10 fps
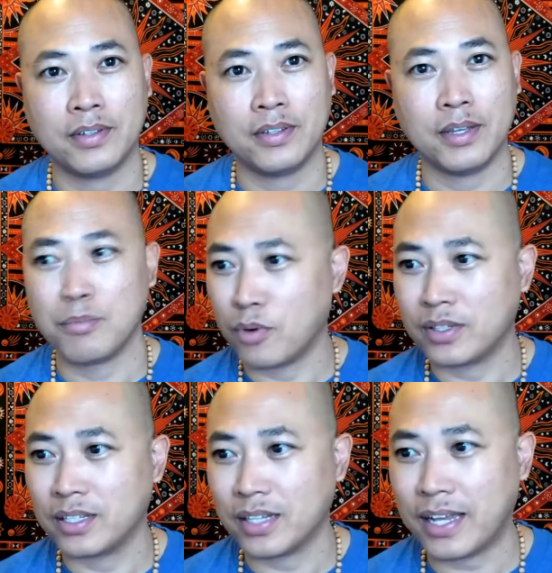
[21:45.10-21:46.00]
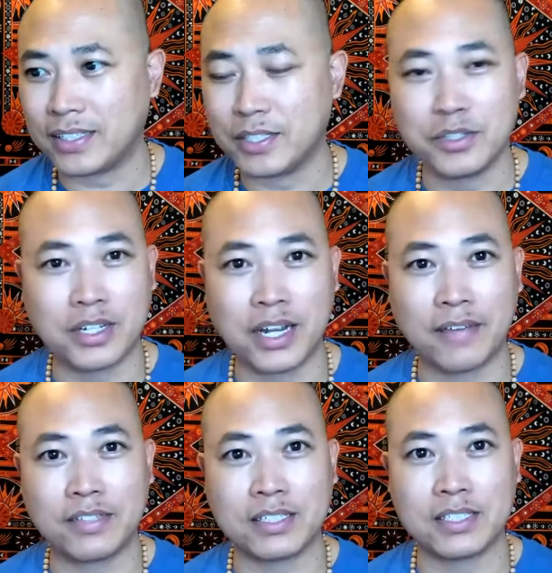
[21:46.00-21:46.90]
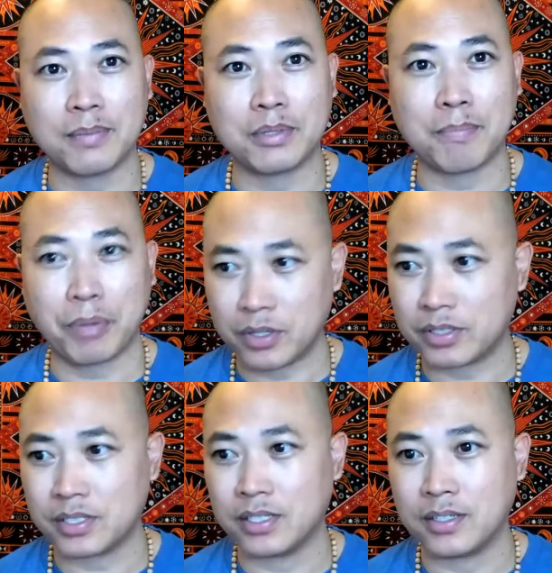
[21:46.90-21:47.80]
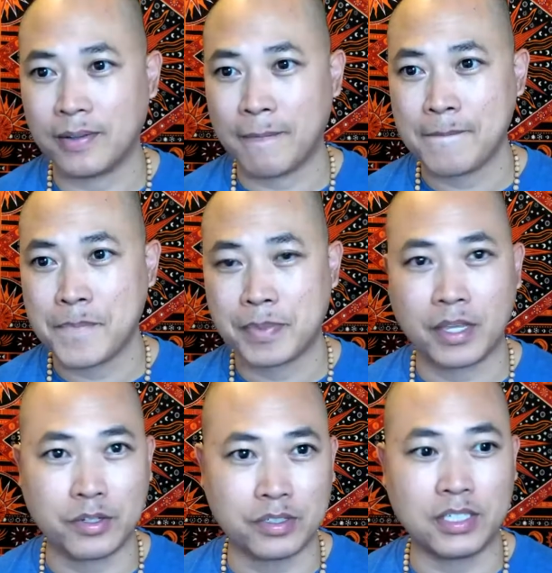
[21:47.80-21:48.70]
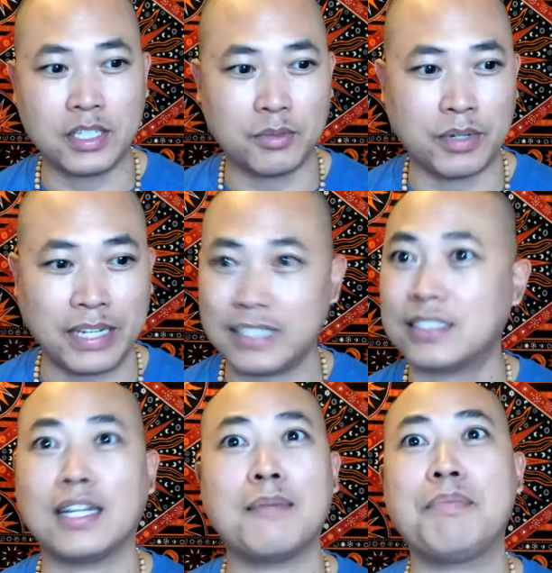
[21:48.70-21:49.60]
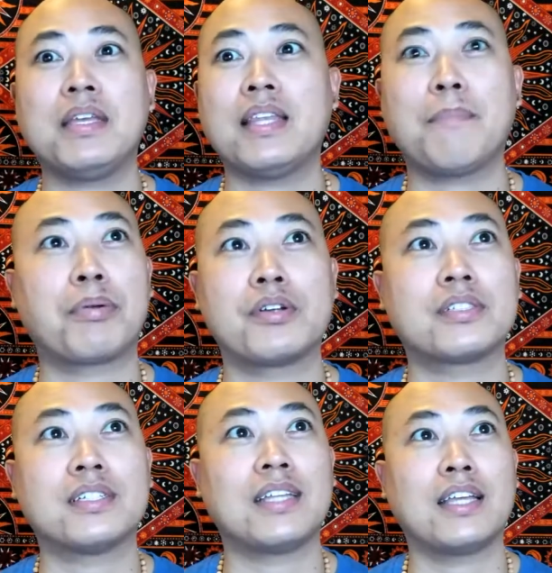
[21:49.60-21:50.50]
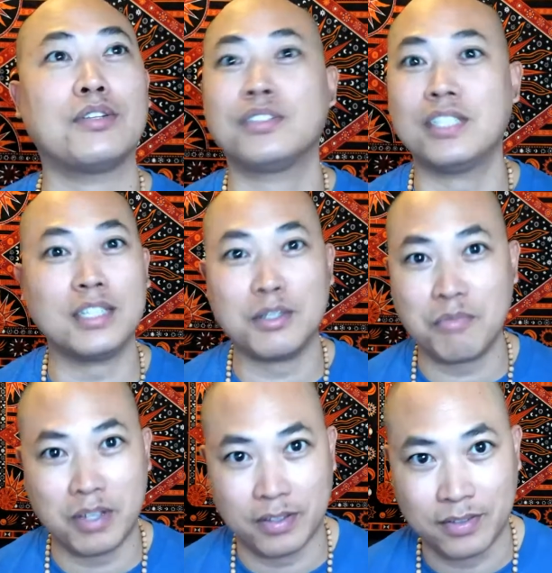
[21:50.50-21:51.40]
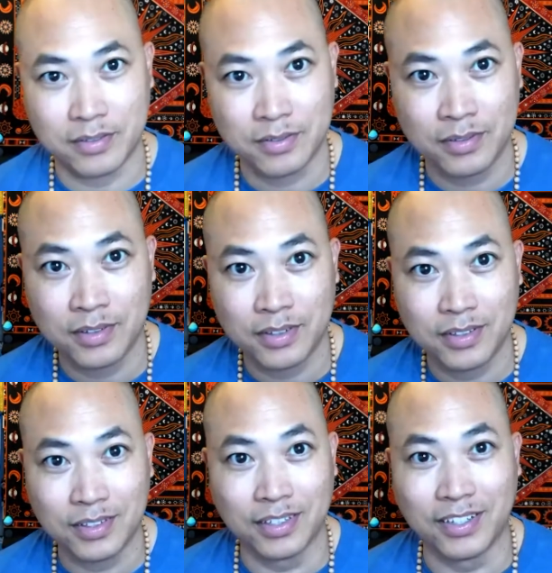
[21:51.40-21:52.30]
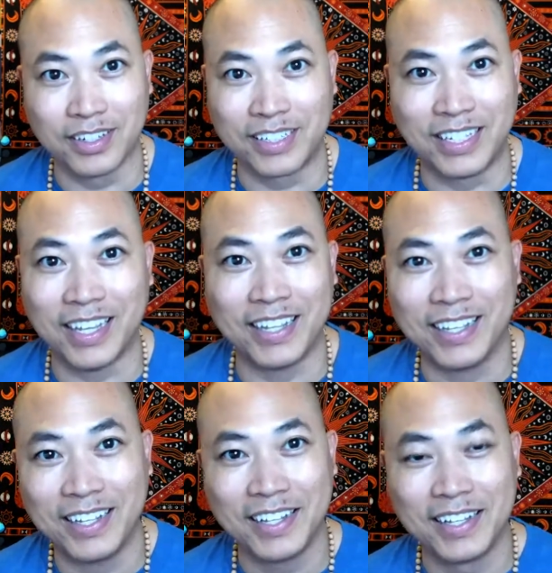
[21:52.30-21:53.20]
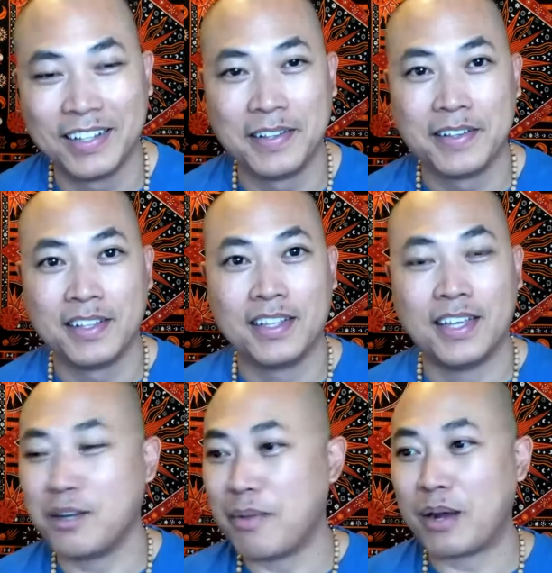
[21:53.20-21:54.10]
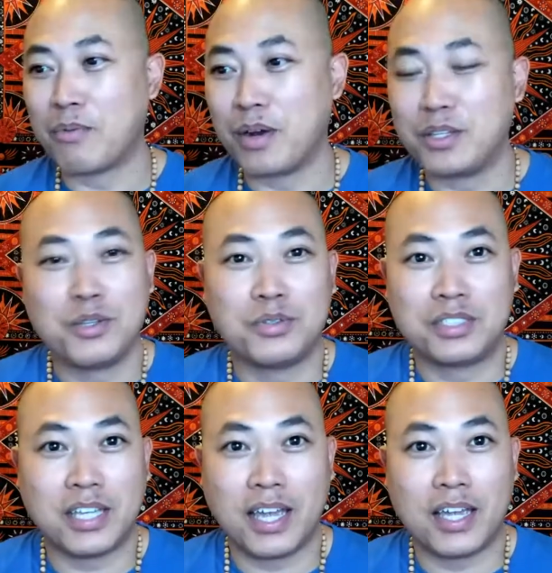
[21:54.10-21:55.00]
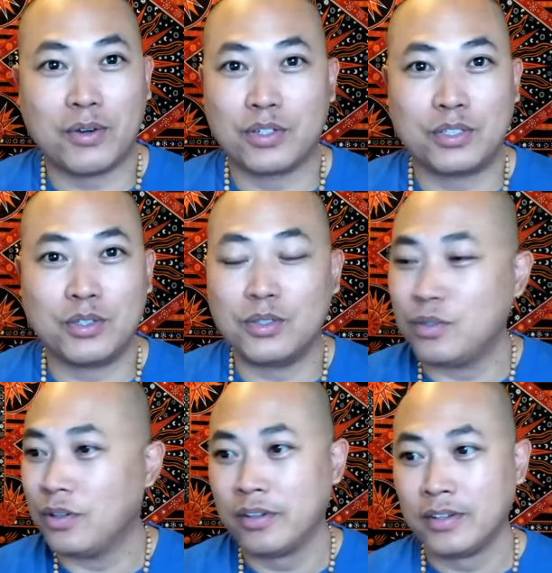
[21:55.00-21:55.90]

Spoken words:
And more than likely you're going to have to accept the person that you're dealing with is going to be that person that you're dealing with. Okay? And no matter what you say or do,